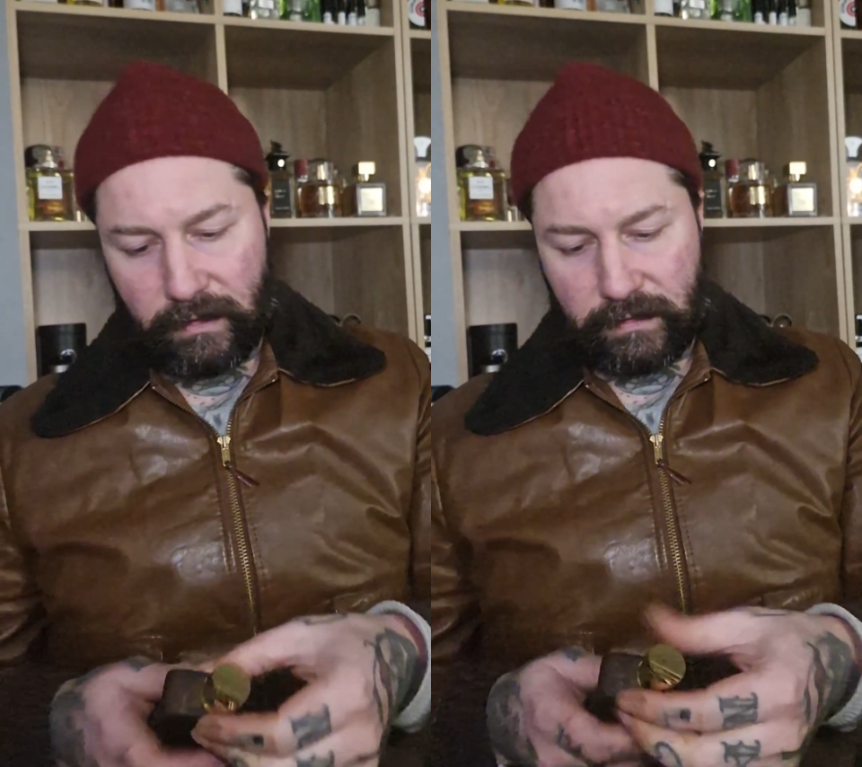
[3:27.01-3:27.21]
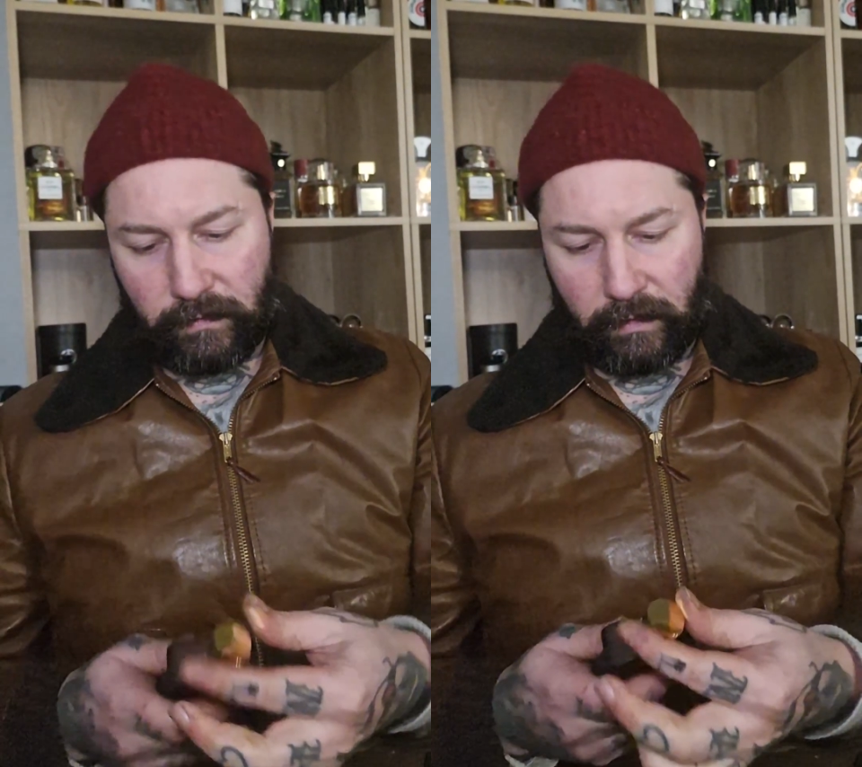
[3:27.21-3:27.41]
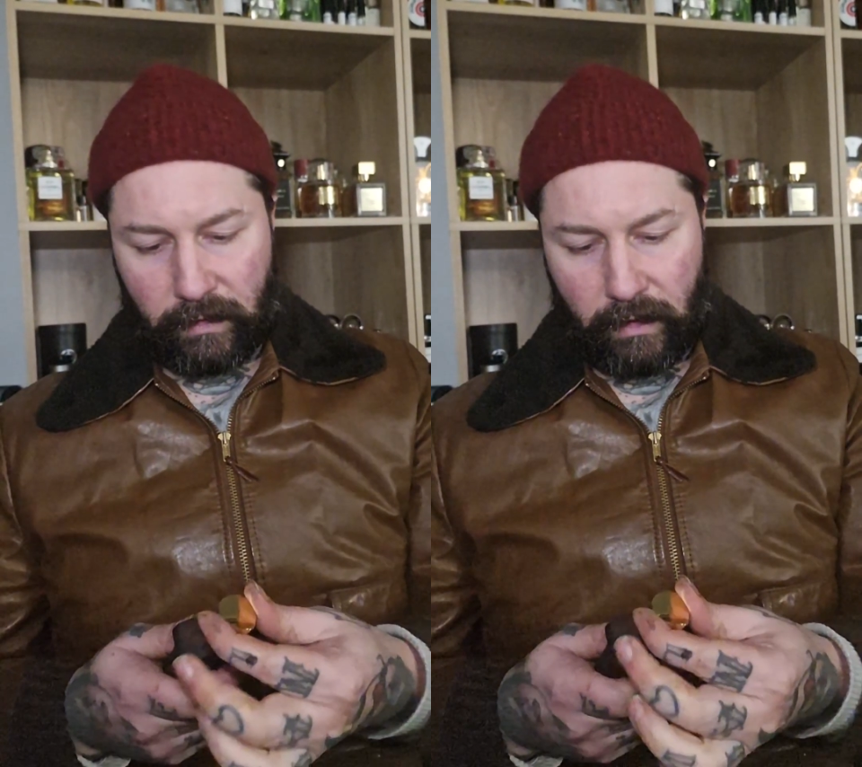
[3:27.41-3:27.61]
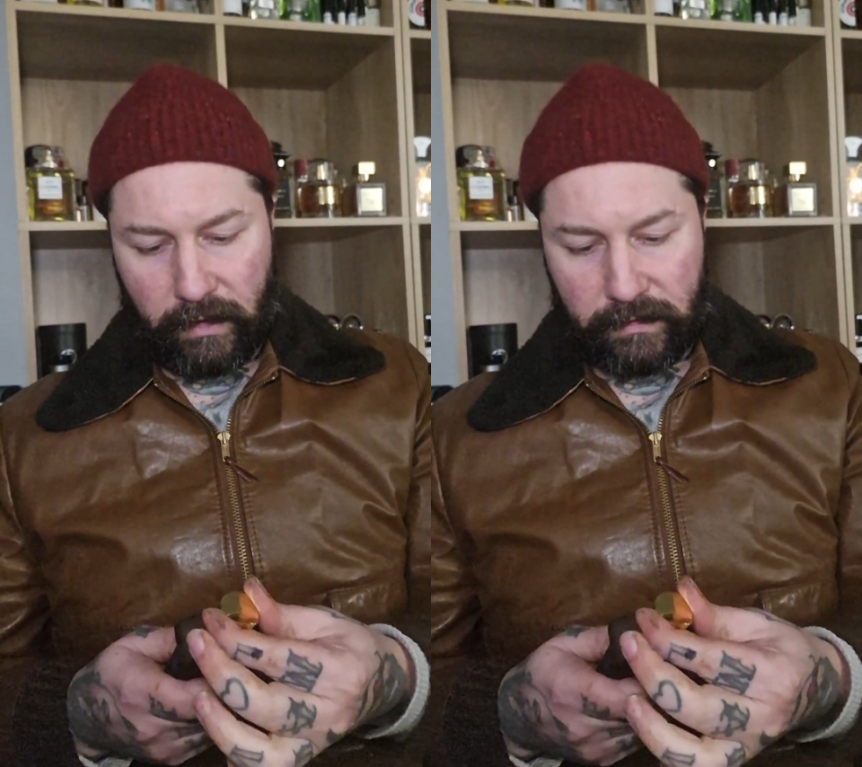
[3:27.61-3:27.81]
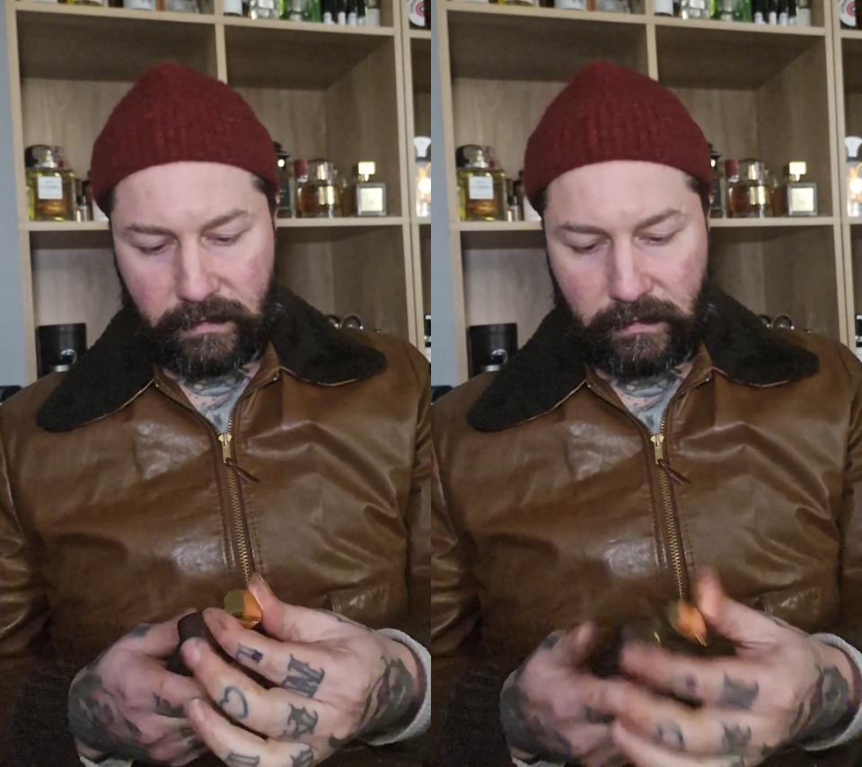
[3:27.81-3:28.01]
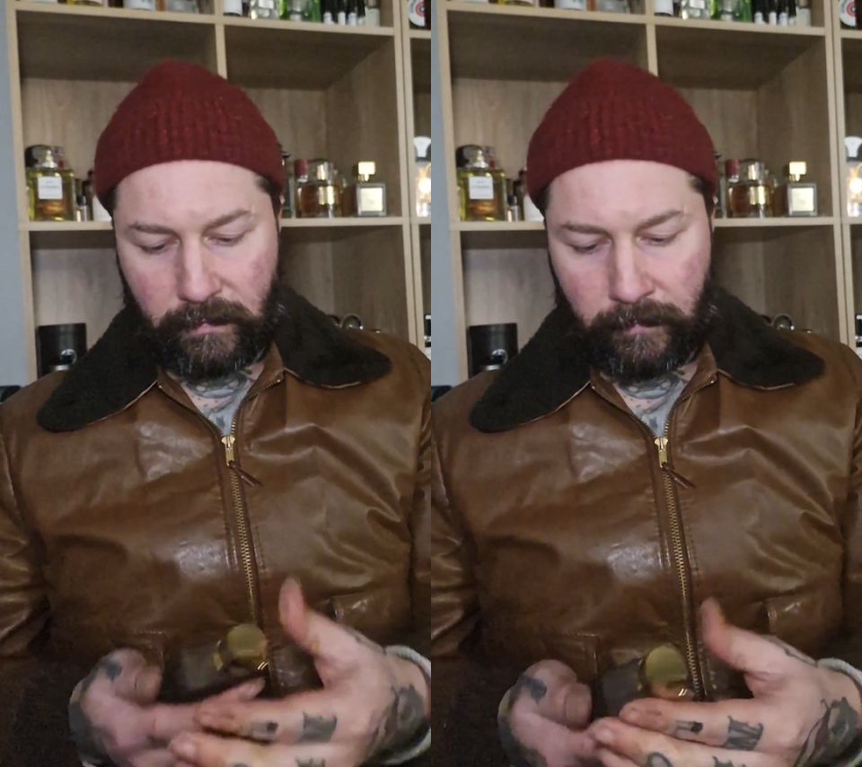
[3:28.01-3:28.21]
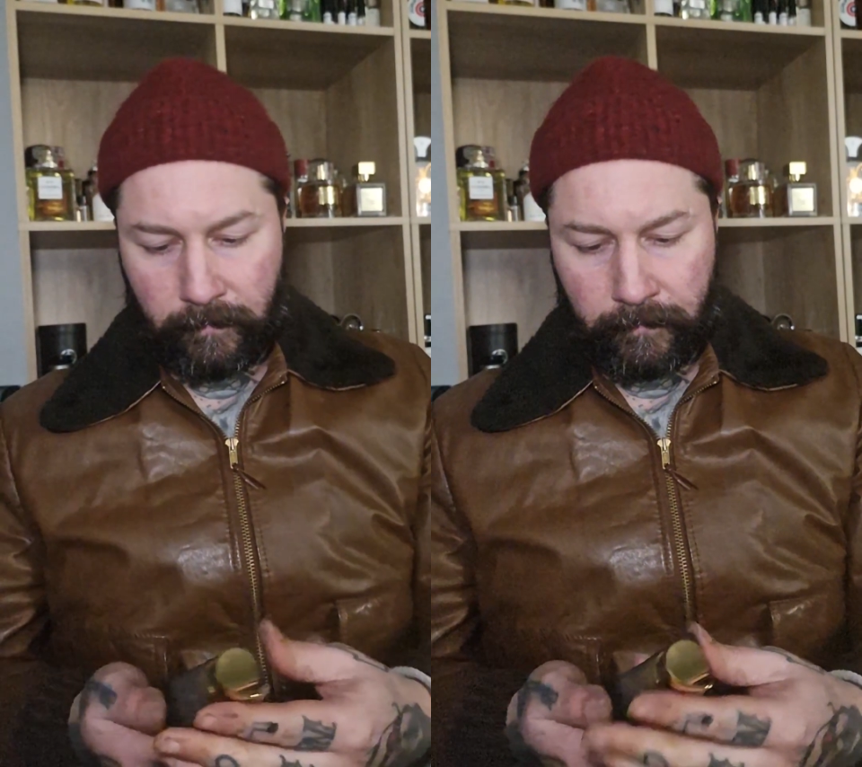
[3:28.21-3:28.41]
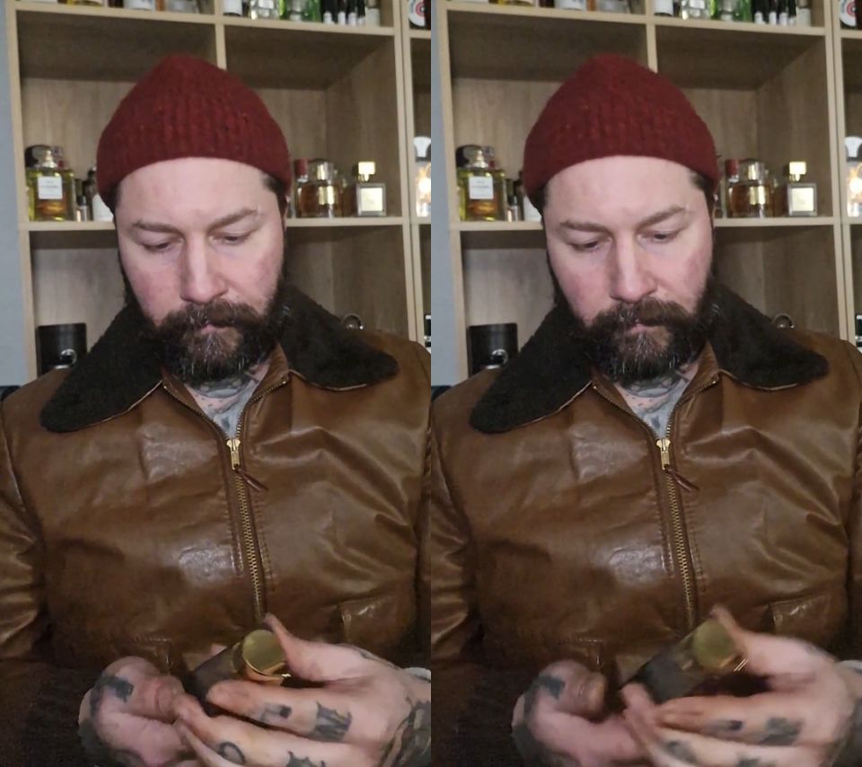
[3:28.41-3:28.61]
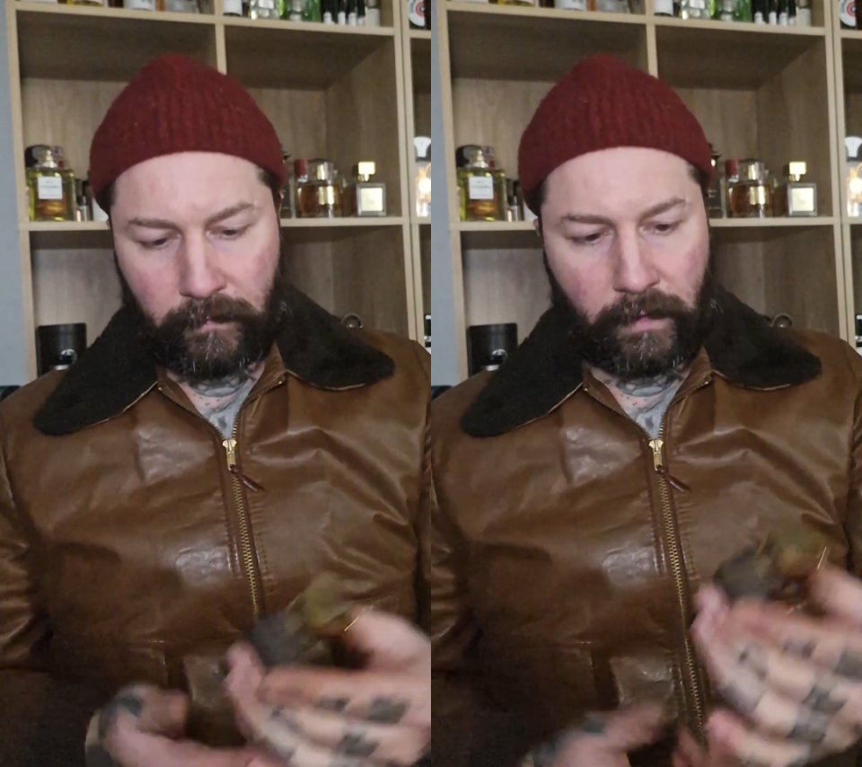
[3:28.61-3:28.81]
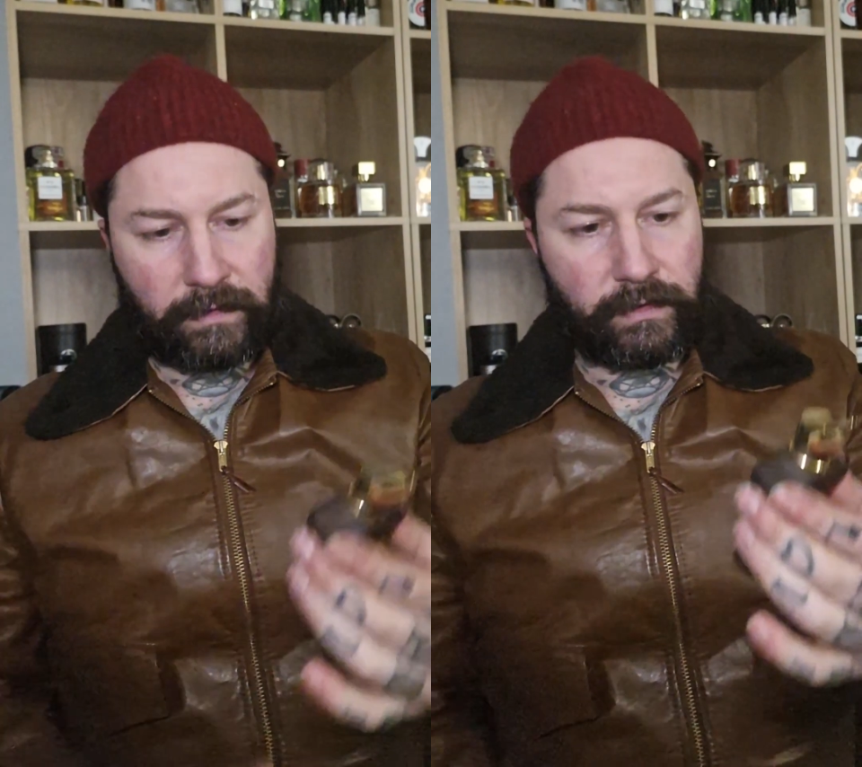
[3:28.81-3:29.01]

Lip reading: That's really nice. It's